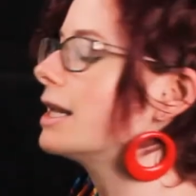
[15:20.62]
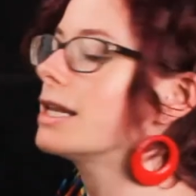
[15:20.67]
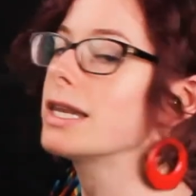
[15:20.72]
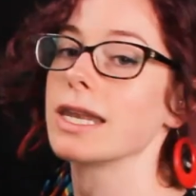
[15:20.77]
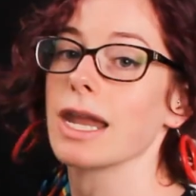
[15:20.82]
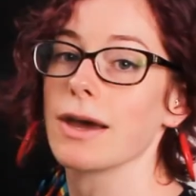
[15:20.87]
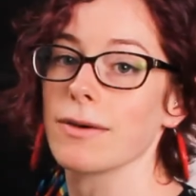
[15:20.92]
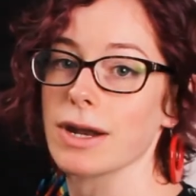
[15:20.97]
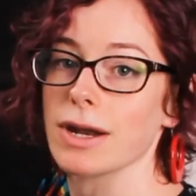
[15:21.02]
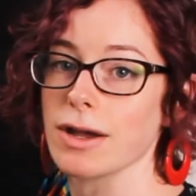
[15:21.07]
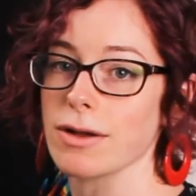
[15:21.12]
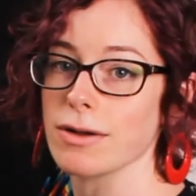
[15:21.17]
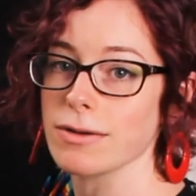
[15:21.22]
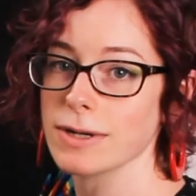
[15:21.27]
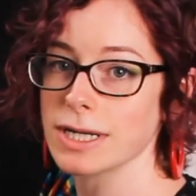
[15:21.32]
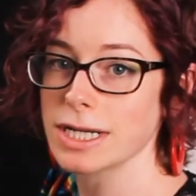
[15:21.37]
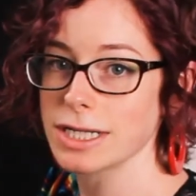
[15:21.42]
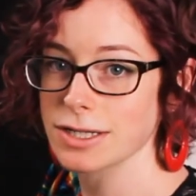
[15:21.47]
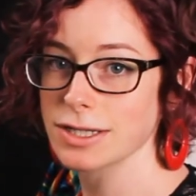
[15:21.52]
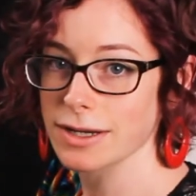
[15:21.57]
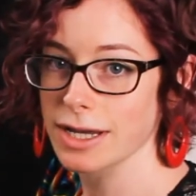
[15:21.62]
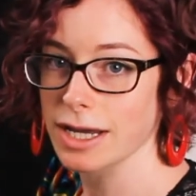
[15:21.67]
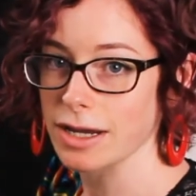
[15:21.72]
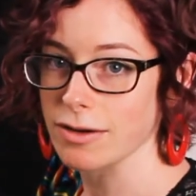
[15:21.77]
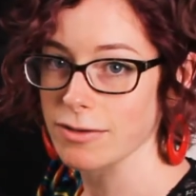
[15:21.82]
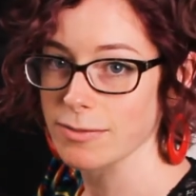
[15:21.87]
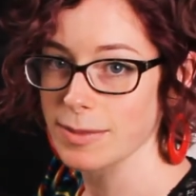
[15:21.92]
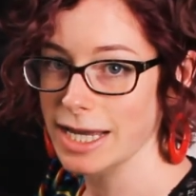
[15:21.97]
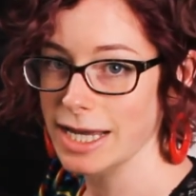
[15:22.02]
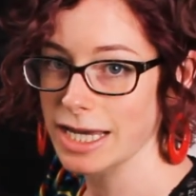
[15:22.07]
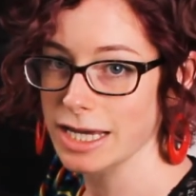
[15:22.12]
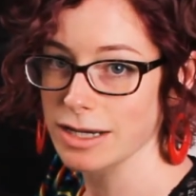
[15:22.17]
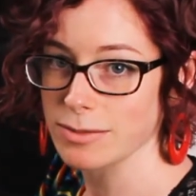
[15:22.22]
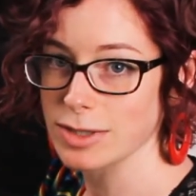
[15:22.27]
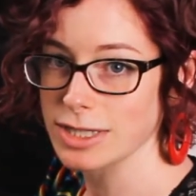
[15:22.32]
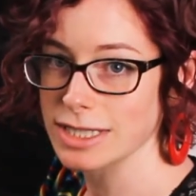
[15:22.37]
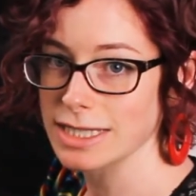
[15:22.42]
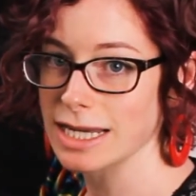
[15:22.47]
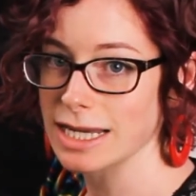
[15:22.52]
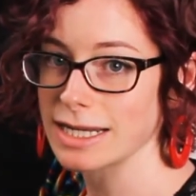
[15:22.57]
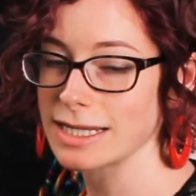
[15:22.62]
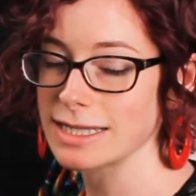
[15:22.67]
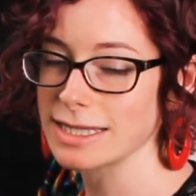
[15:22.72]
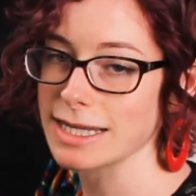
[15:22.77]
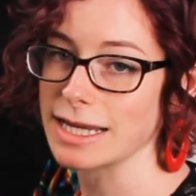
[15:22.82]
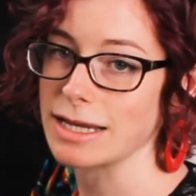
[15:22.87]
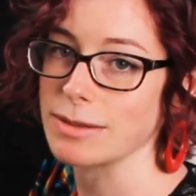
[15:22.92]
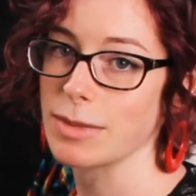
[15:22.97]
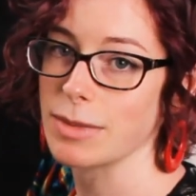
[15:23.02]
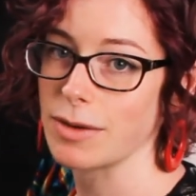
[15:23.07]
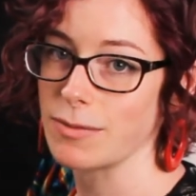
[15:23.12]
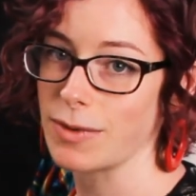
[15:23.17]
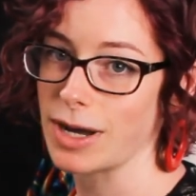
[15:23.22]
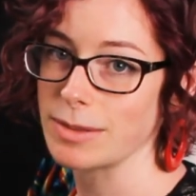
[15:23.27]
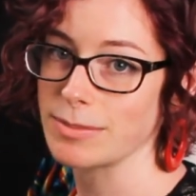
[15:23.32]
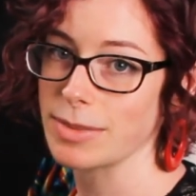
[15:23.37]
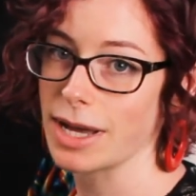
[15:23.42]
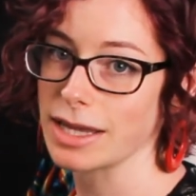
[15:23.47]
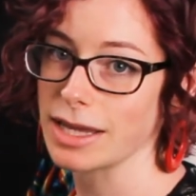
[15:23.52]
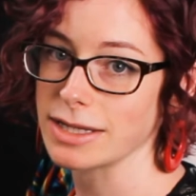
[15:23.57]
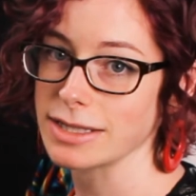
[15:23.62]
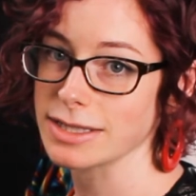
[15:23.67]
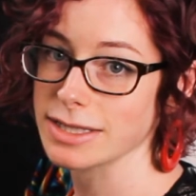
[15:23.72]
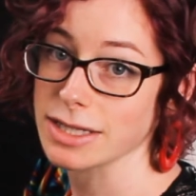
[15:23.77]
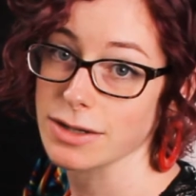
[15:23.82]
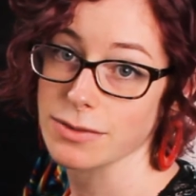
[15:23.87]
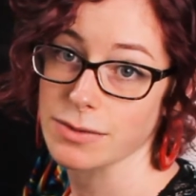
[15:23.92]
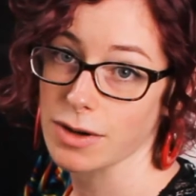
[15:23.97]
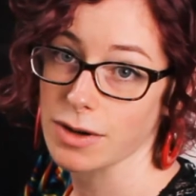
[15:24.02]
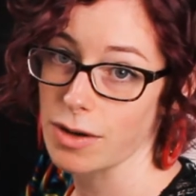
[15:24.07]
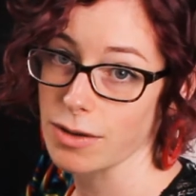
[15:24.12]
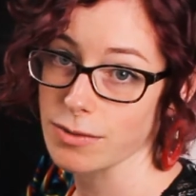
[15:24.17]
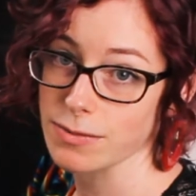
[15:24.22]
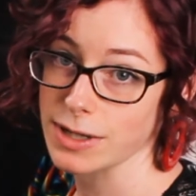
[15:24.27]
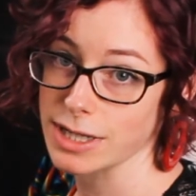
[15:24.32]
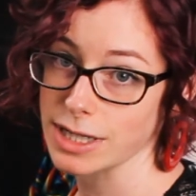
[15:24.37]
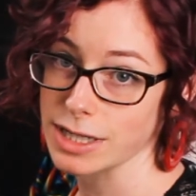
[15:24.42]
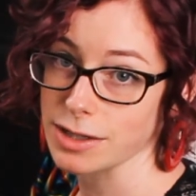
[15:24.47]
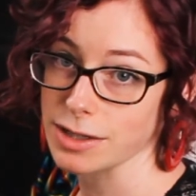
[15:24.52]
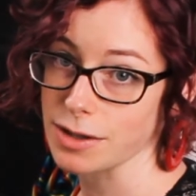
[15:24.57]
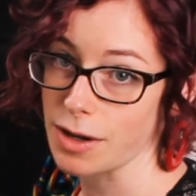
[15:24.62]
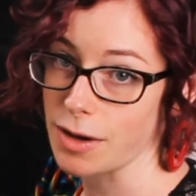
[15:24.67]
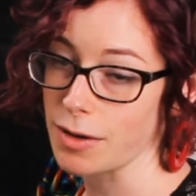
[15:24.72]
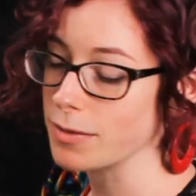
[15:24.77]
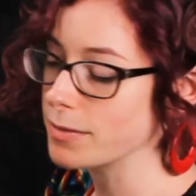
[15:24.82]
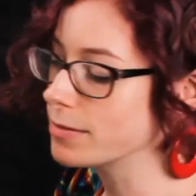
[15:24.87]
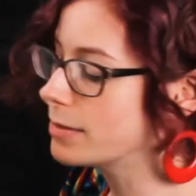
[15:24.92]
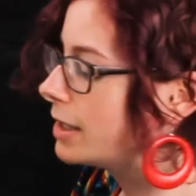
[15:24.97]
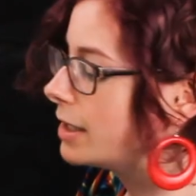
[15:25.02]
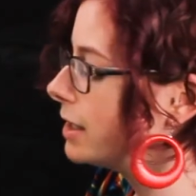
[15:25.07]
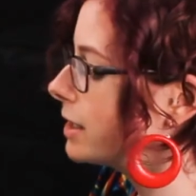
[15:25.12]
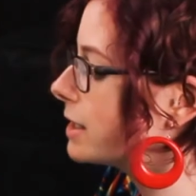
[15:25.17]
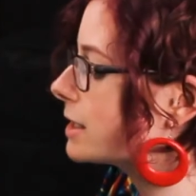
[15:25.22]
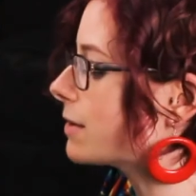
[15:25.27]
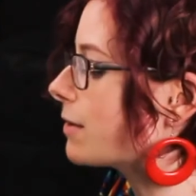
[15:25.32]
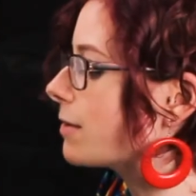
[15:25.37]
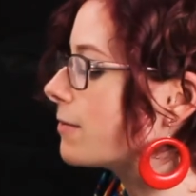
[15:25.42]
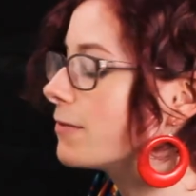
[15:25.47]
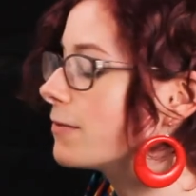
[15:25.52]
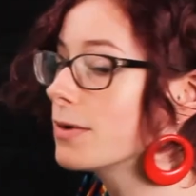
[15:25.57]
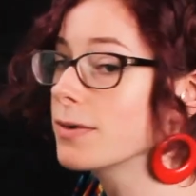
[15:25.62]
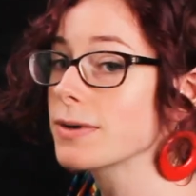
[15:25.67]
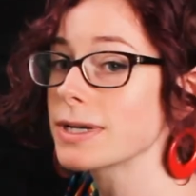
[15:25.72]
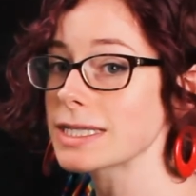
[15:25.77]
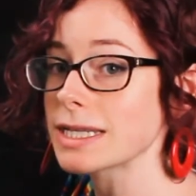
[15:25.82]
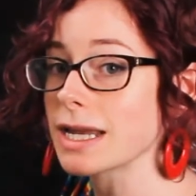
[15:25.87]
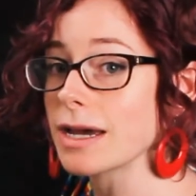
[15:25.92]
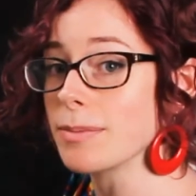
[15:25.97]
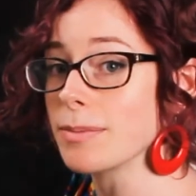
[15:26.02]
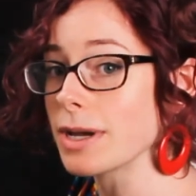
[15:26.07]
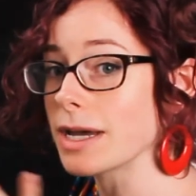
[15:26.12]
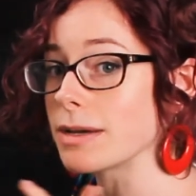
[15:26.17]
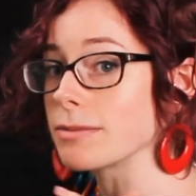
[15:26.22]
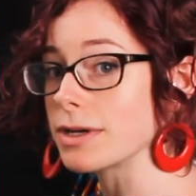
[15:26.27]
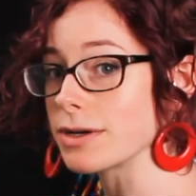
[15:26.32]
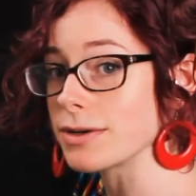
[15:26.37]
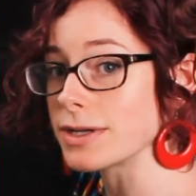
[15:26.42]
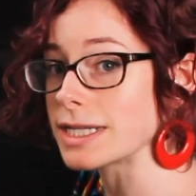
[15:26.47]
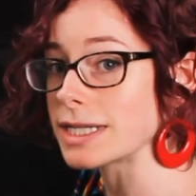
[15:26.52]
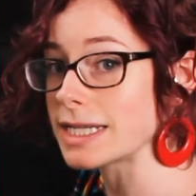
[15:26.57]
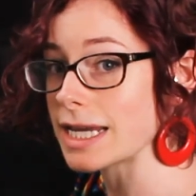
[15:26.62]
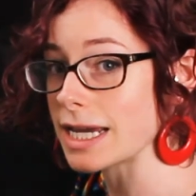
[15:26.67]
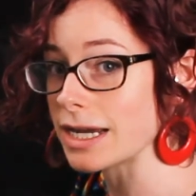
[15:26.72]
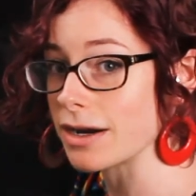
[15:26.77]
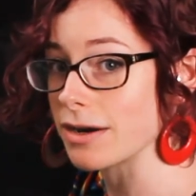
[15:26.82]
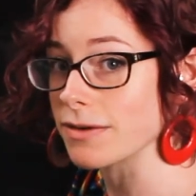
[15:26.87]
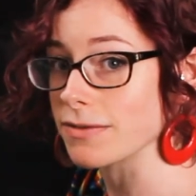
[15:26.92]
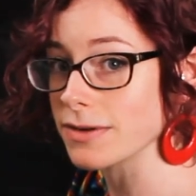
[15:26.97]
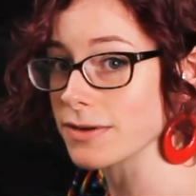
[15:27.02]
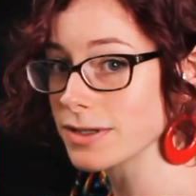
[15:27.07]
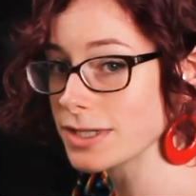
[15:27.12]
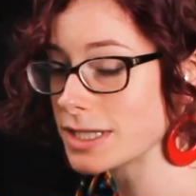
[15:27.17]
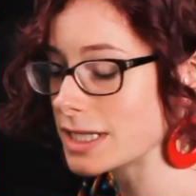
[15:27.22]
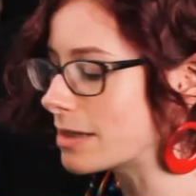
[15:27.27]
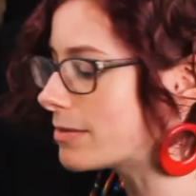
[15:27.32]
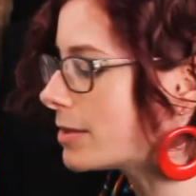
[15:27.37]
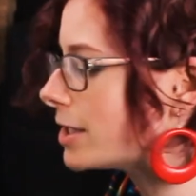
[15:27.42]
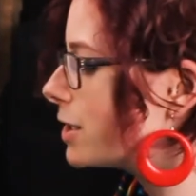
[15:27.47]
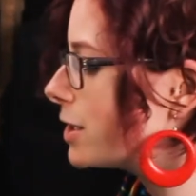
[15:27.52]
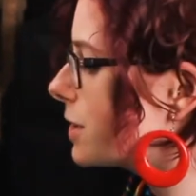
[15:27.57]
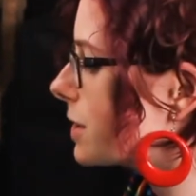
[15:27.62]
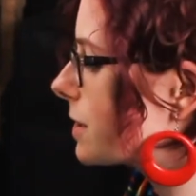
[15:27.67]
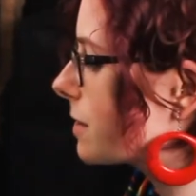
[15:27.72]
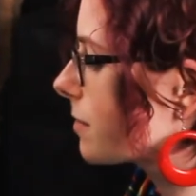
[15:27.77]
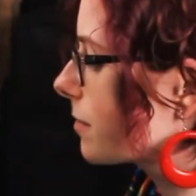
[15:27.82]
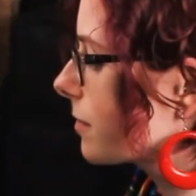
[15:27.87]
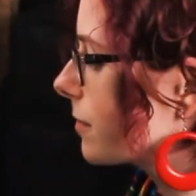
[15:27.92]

Now, and I already took care of my camera settings and my white balance, so we're all ready to go. So I'm focused up. I'm going to take our first image.